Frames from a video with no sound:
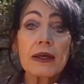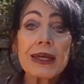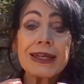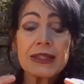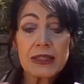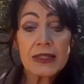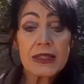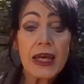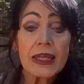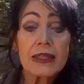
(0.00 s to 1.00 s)

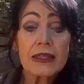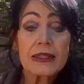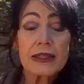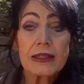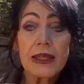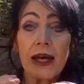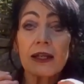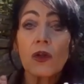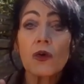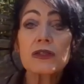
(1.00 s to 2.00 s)
instantaneously that I
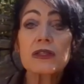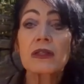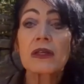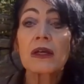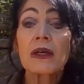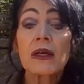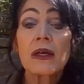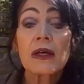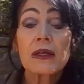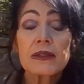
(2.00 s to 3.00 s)
lost
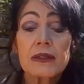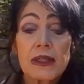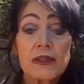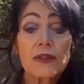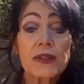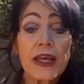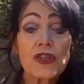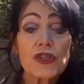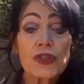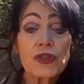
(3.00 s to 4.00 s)
this
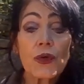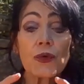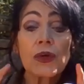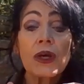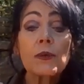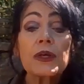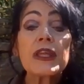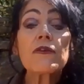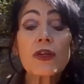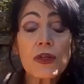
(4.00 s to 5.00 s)
connection, though we
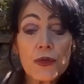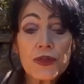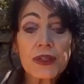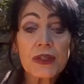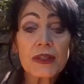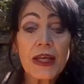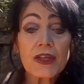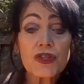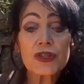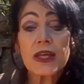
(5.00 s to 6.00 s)
never lose the
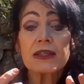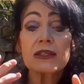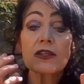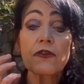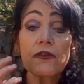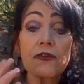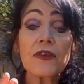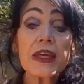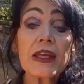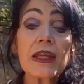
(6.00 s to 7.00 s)
connection. It's the
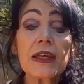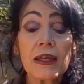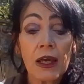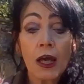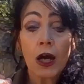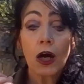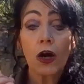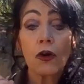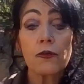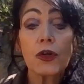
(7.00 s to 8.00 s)
feeling
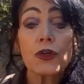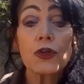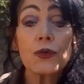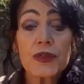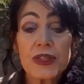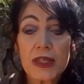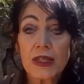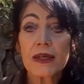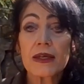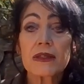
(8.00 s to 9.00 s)
of
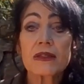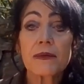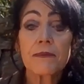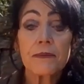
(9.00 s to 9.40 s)
losing it.